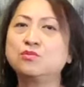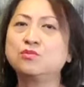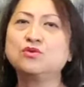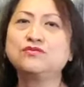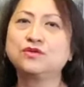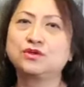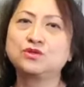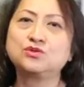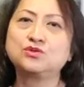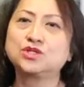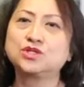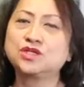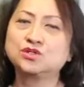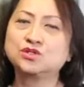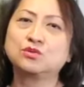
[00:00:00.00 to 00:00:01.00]
remove your
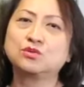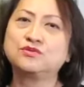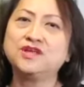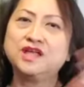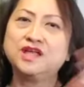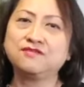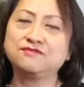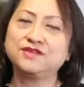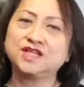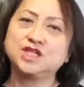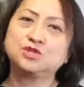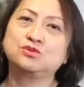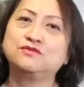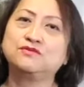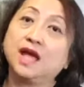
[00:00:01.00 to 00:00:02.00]
uterus, ovary and
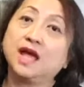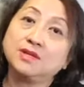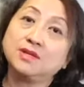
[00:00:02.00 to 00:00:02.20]
finish with it.